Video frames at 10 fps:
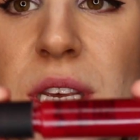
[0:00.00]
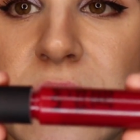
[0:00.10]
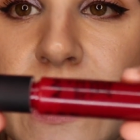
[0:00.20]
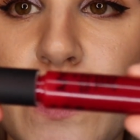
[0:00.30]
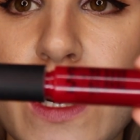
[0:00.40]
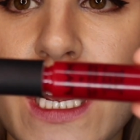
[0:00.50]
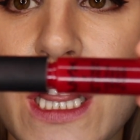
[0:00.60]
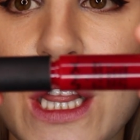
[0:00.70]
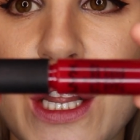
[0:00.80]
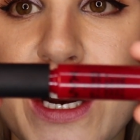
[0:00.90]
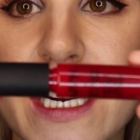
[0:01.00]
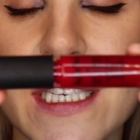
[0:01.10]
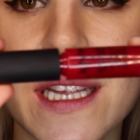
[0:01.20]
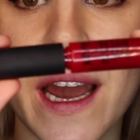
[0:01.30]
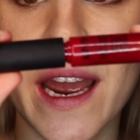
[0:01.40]
This is what it
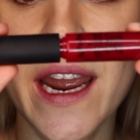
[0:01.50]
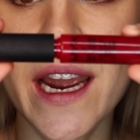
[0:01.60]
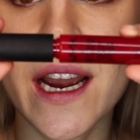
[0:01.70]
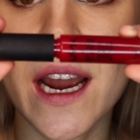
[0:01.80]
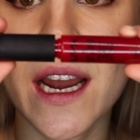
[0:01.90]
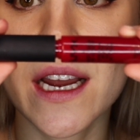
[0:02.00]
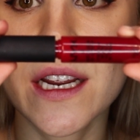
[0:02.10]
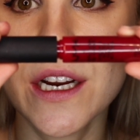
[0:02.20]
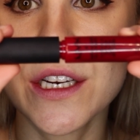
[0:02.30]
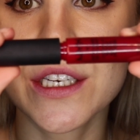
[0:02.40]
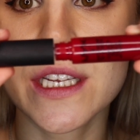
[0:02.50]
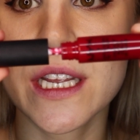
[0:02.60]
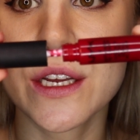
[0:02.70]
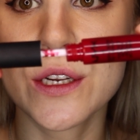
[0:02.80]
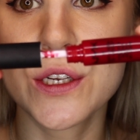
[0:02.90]
looks like. Just a
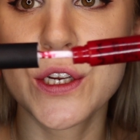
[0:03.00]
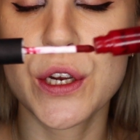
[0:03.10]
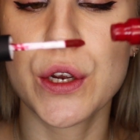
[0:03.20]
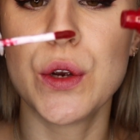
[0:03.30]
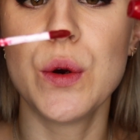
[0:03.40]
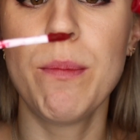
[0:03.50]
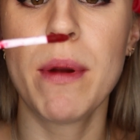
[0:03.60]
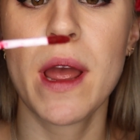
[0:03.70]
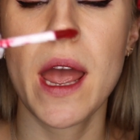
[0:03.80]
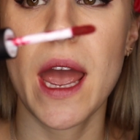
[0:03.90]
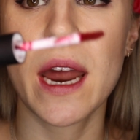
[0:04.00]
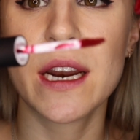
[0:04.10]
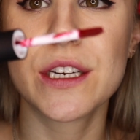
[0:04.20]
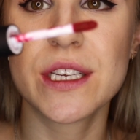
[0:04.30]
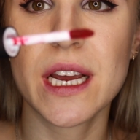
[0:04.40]
little tube, and
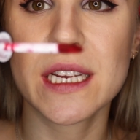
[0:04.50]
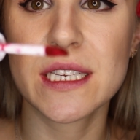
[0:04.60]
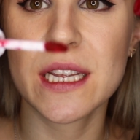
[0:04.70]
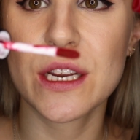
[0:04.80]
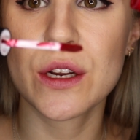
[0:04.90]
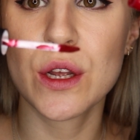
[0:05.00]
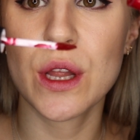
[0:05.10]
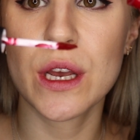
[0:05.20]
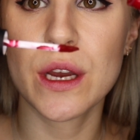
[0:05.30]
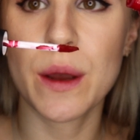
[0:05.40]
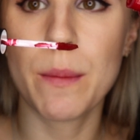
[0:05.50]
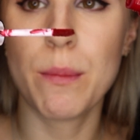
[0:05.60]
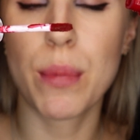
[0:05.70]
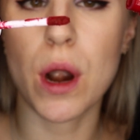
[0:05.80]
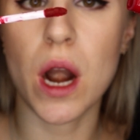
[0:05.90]
it just has a little
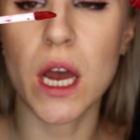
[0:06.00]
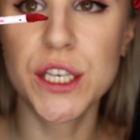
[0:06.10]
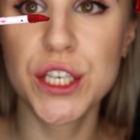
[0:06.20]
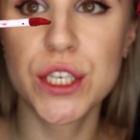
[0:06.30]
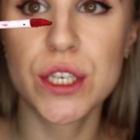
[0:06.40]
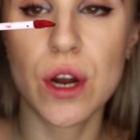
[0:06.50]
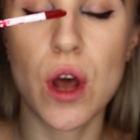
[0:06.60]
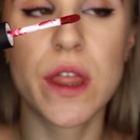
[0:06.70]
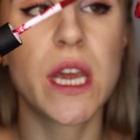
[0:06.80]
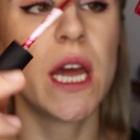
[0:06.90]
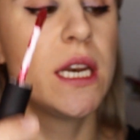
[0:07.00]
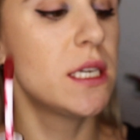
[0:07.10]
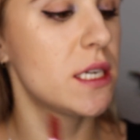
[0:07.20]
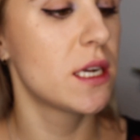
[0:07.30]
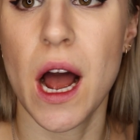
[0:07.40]
brush on the end.
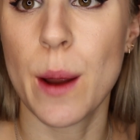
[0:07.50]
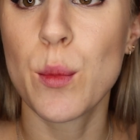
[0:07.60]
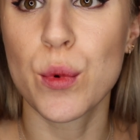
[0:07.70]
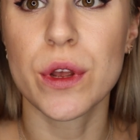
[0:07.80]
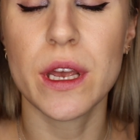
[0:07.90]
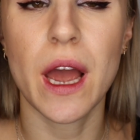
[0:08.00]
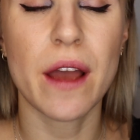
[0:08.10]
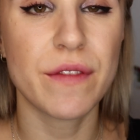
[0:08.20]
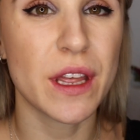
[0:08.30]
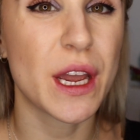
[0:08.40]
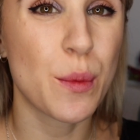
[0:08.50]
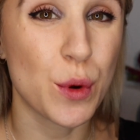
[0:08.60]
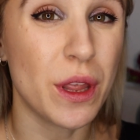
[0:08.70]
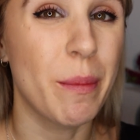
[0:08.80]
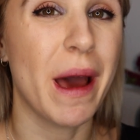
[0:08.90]
I feel like I'm
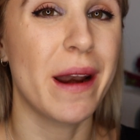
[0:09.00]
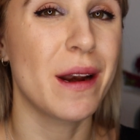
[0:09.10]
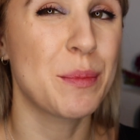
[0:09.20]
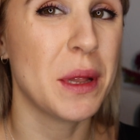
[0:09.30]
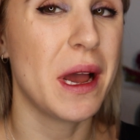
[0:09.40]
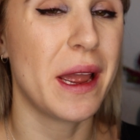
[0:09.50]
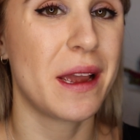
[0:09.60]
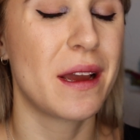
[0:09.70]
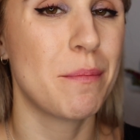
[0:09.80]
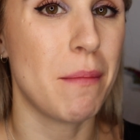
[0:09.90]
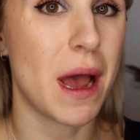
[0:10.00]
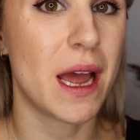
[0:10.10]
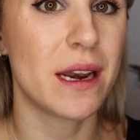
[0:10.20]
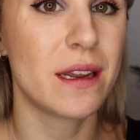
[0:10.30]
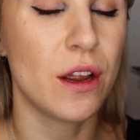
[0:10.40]
really bad at applying
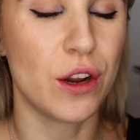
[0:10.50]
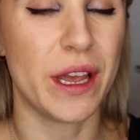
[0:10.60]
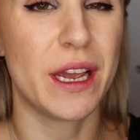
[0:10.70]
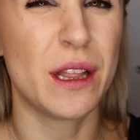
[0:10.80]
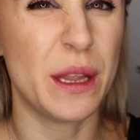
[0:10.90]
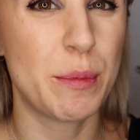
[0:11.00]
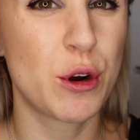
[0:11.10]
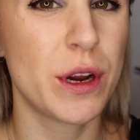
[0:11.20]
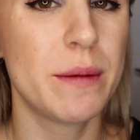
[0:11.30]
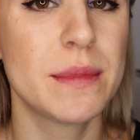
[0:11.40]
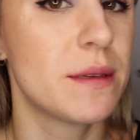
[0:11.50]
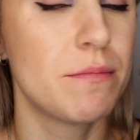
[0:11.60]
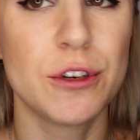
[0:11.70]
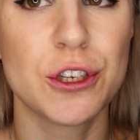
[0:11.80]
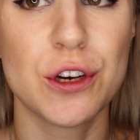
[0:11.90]
matte or like lip creams.
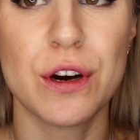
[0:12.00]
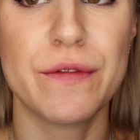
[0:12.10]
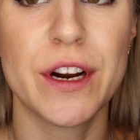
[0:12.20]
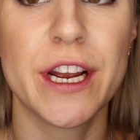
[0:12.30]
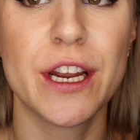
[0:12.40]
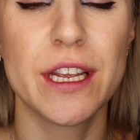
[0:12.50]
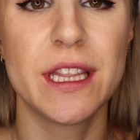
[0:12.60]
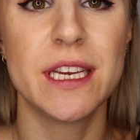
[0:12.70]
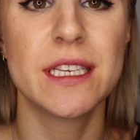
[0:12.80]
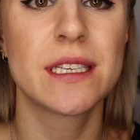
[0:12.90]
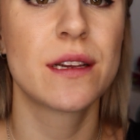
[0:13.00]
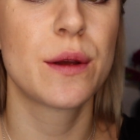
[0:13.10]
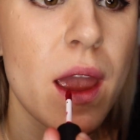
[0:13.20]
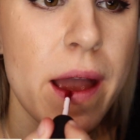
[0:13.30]
I'm just not very good at these.